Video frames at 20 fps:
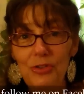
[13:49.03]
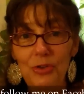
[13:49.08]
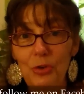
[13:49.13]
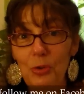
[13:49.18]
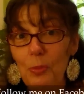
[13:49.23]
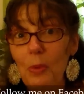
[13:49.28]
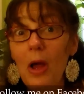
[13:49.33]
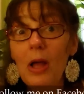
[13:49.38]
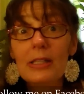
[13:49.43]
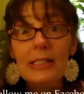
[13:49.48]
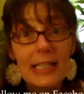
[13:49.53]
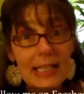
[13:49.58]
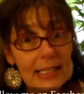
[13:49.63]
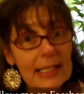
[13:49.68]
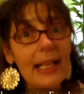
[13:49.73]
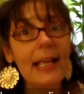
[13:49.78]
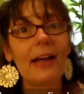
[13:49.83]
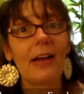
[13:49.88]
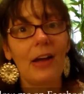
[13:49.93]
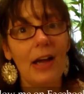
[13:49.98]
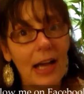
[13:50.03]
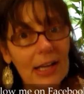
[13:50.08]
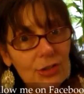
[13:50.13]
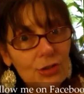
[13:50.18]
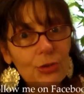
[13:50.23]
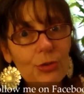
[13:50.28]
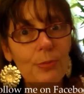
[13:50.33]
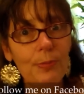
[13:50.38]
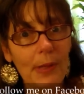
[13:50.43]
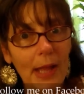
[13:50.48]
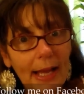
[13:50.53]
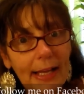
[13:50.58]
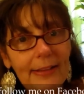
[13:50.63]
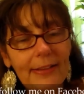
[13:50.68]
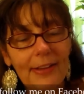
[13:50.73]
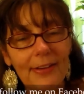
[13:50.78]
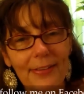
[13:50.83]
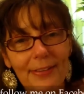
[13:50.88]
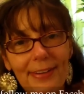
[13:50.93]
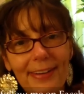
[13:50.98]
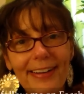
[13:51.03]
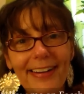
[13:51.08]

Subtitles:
I drew a blank there.